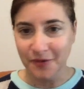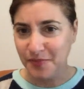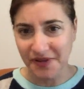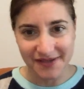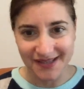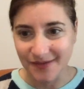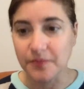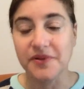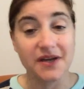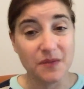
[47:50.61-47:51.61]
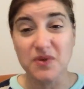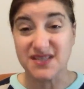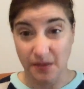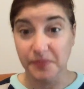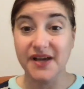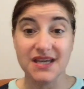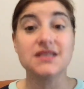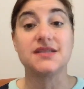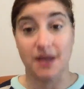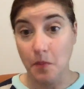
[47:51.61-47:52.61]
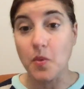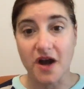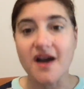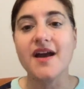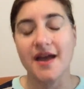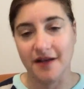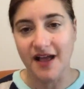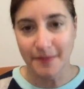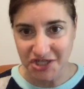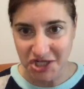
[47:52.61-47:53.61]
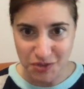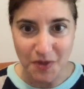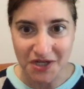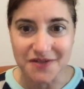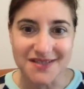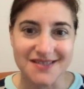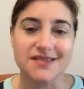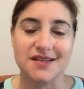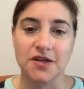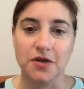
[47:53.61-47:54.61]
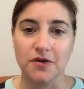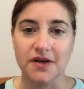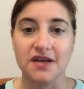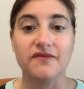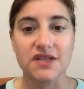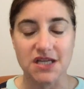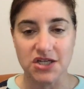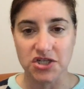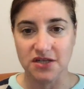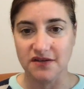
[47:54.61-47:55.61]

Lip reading: plug in with some plugin somewhere, and Climate Changemakers is an invitation.